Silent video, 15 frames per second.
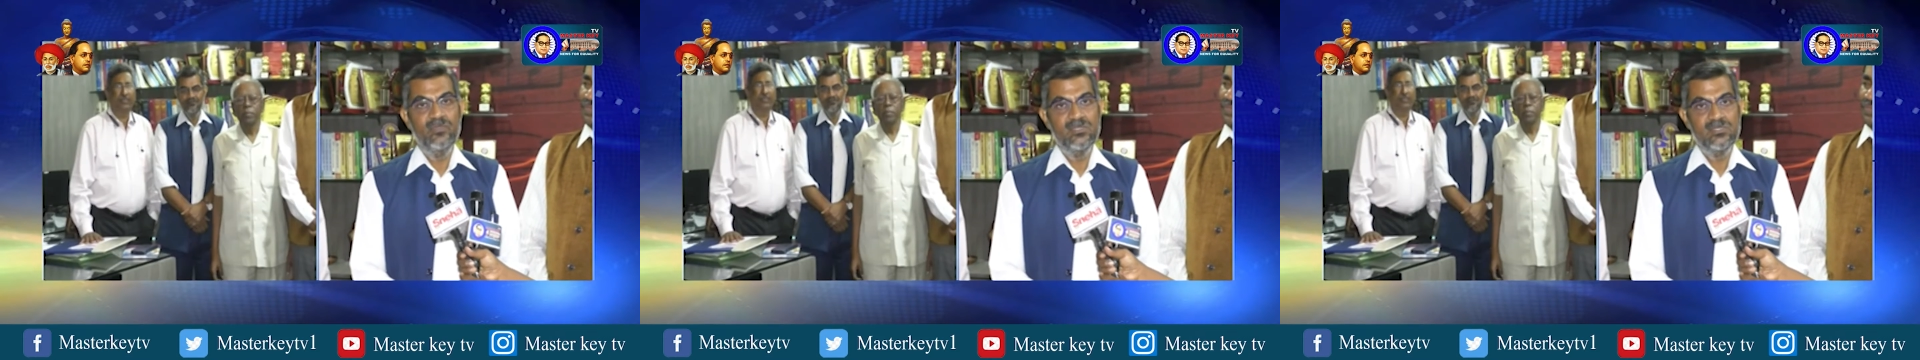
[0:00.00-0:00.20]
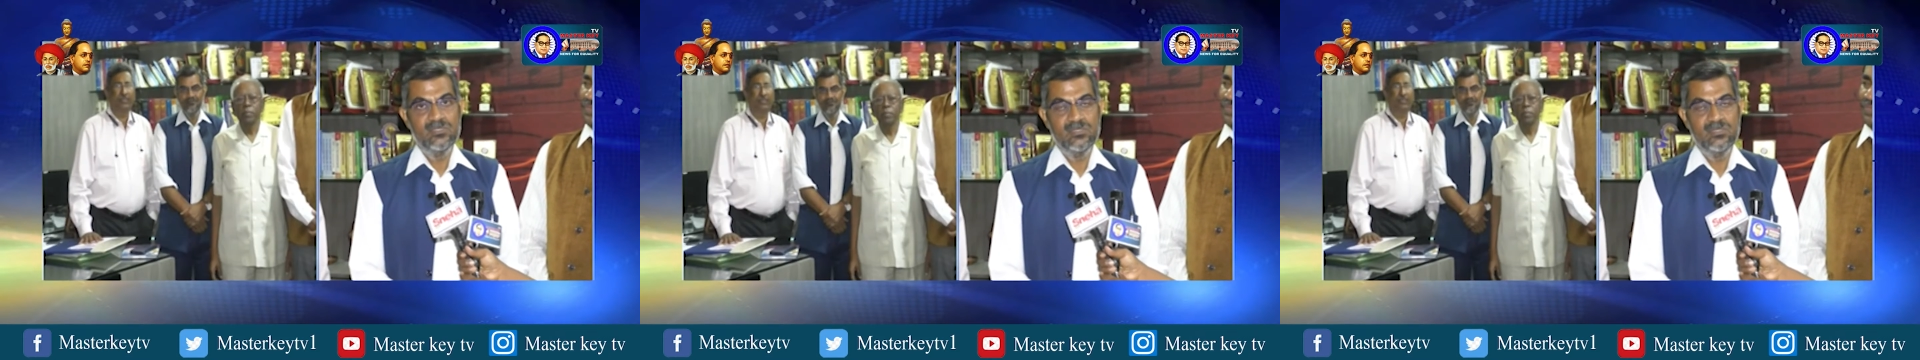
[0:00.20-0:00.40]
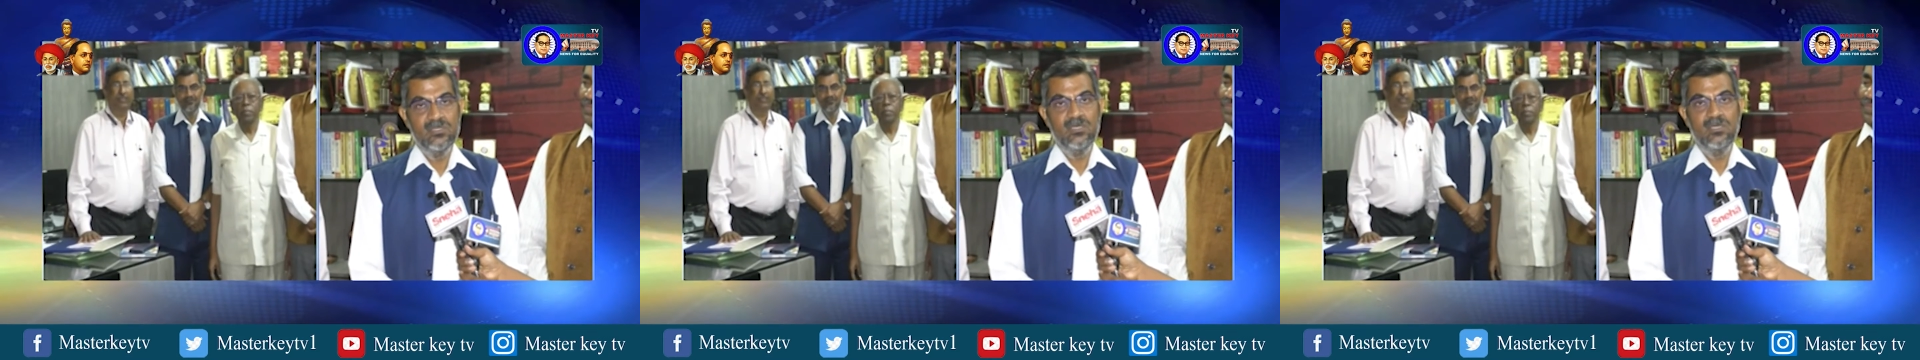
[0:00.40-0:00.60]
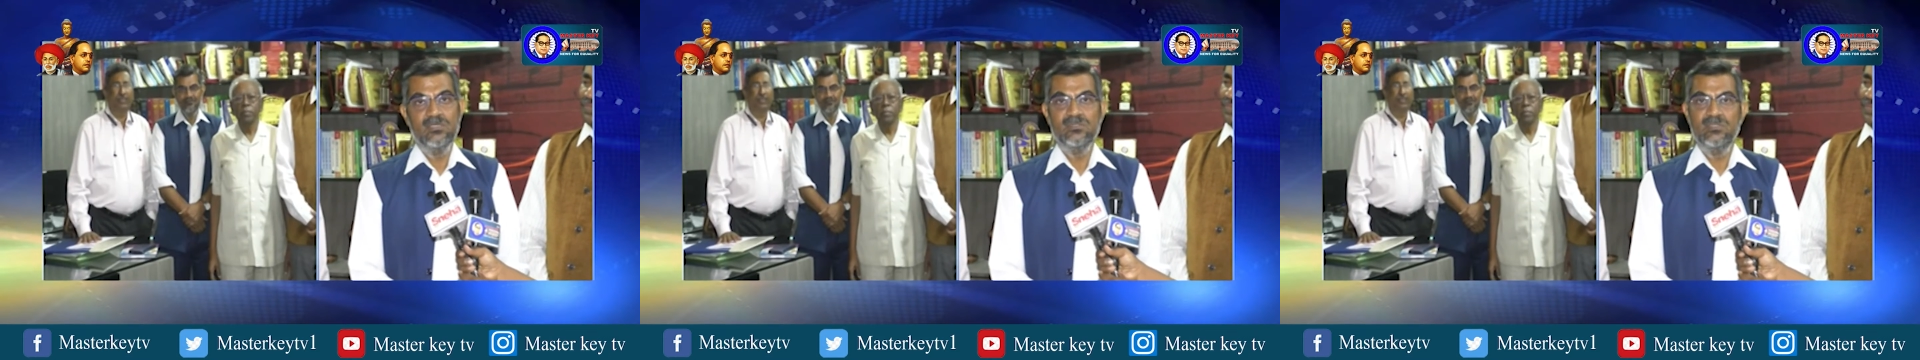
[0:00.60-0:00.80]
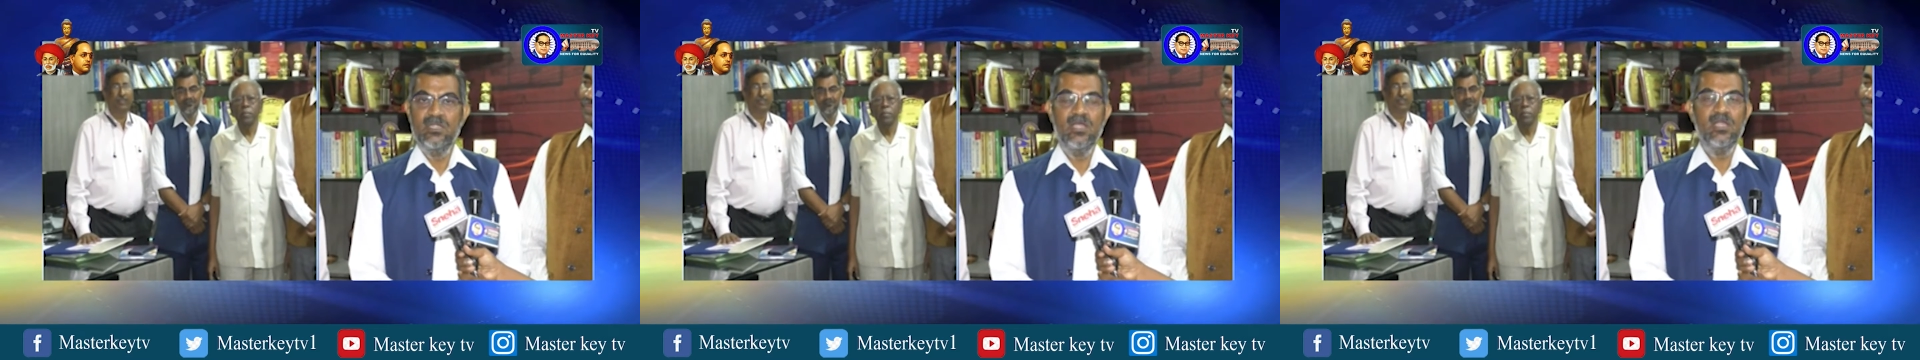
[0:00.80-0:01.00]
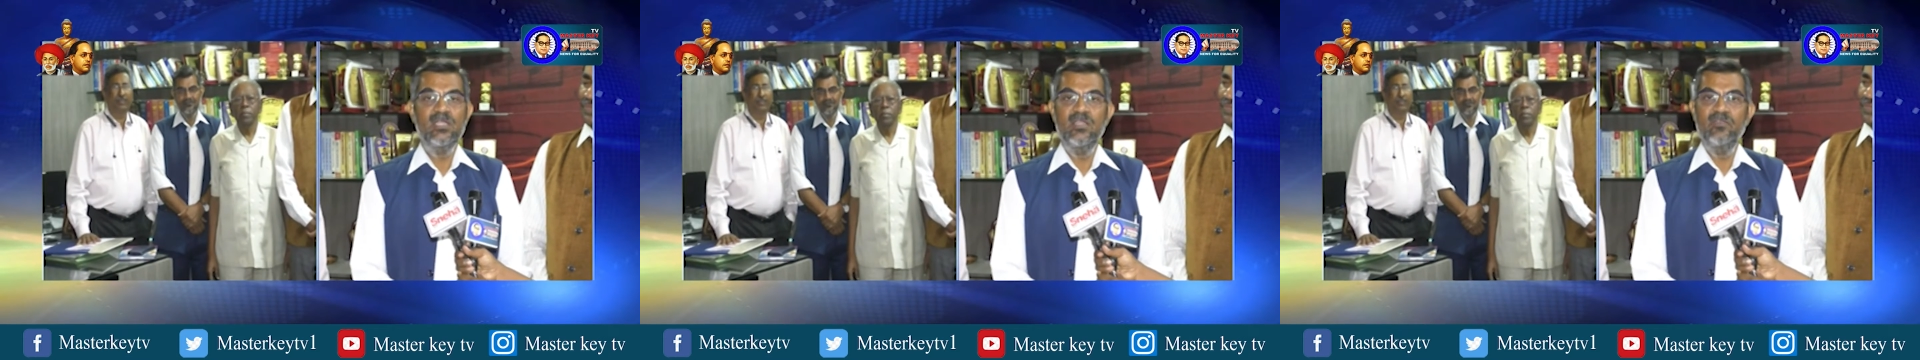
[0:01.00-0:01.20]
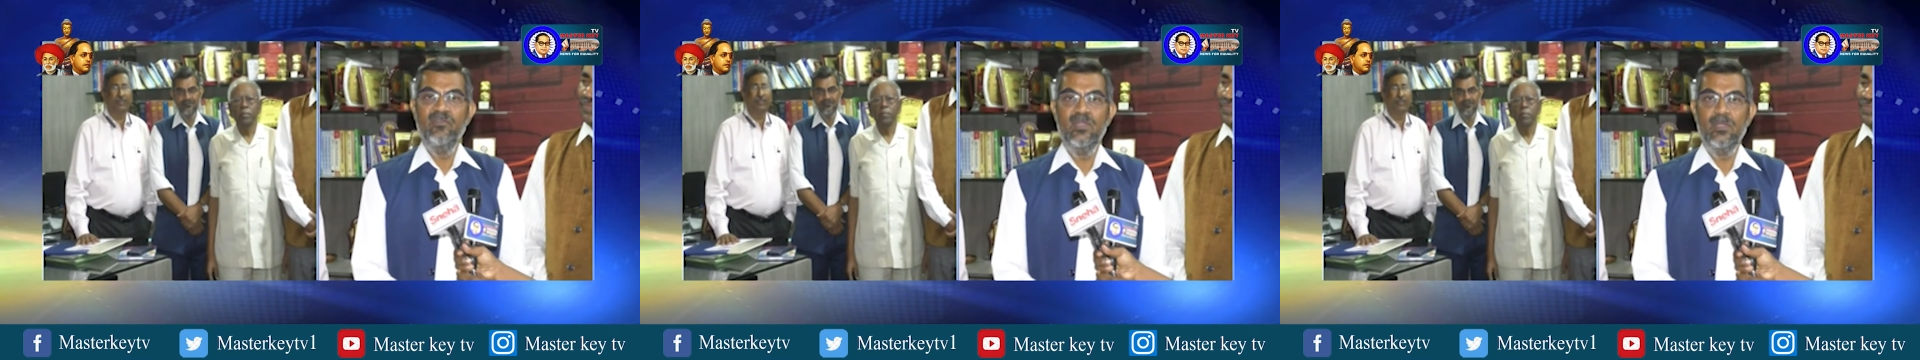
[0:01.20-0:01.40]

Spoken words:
this Sneha TV